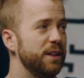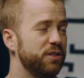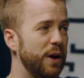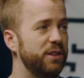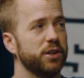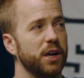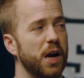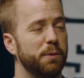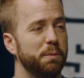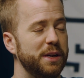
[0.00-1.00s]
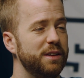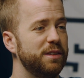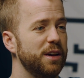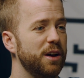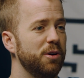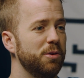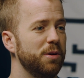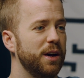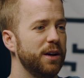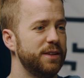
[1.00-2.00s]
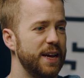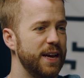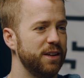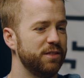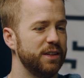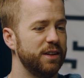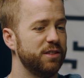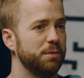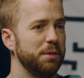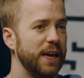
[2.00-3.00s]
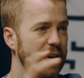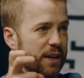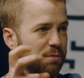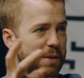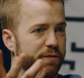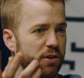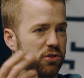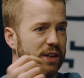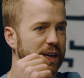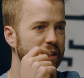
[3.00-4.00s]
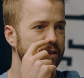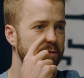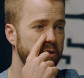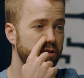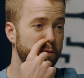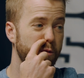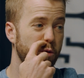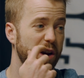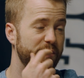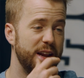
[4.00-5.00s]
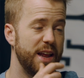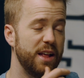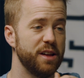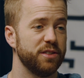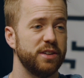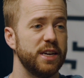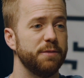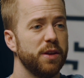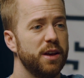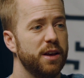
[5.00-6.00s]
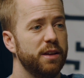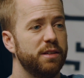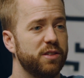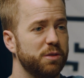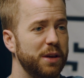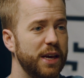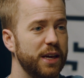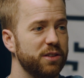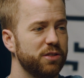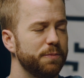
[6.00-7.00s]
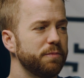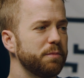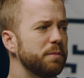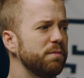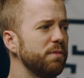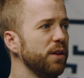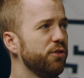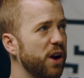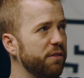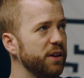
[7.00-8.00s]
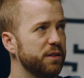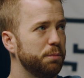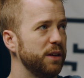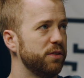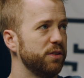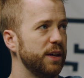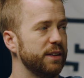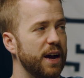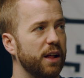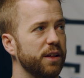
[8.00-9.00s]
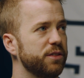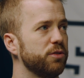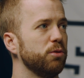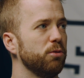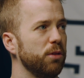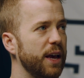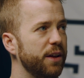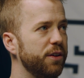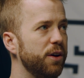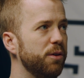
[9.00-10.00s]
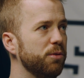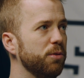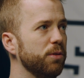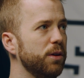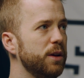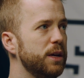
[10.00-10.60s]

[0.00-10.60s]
And so I took a couple PTO days and did some gigs, my first gigs. This was before I even had an LLC. Did some gigs traveling to places like Dallas or Orlando or